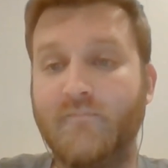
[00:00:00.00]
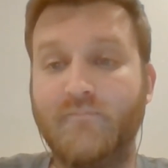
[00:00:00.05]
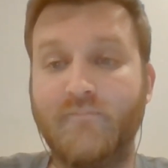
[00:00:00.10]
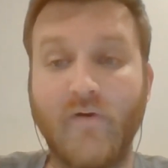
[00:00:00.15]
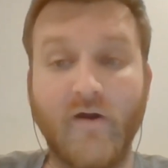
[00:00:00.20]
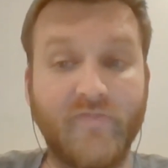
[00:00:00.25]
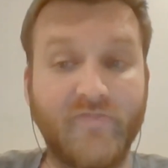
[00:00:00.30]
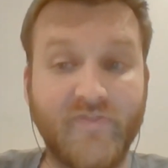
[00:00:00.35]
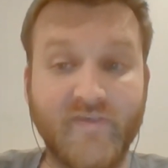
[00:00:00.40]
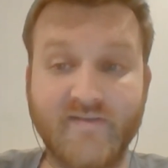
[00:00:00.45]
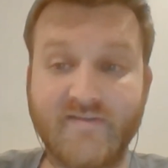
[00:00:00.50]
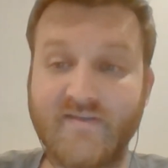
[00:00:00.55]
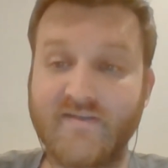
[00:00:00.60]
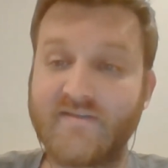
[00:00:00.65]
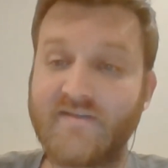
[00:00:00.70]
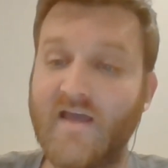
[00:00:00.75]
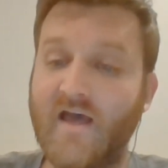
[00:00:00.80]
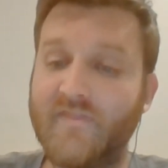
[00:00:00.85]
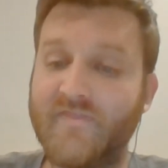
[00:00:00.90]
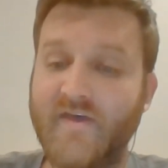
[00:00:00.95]
But this
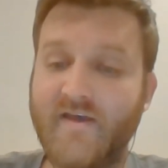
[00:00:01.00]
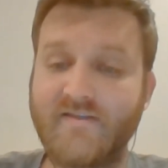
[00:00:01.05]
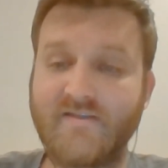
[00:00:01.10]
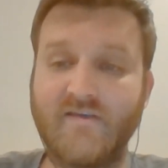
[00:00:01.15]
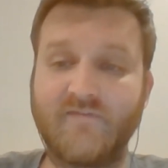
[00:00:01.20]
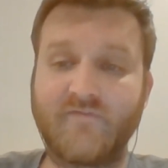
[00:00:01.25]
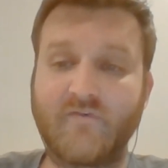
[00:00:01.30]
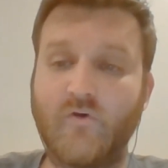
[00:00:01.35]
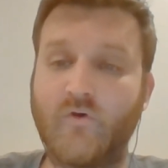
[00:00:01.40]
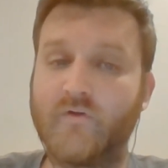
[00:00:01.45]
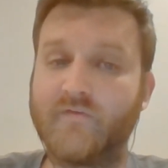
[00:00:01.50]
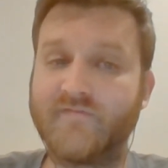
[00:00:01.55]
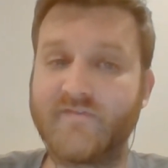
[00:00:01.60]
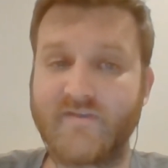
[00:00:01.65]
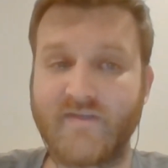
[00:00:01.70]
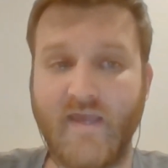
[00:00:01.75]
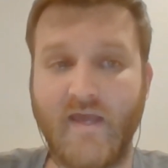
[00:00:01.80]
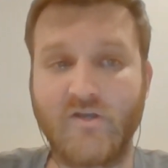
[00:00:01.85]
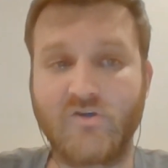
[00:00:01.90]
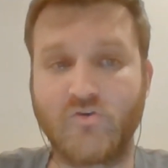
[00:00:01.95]
is not that difficult of a
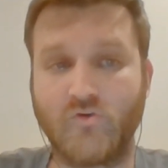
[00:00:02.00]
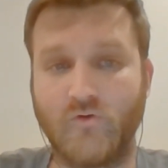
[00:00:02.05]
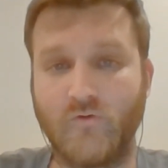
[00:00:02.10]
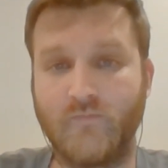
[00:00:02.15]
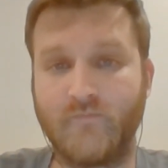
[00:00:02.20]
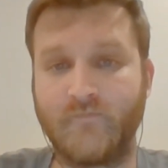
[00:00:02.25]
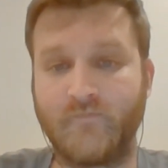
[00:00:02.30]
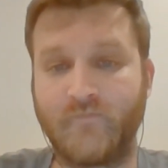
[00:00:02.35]
schedule.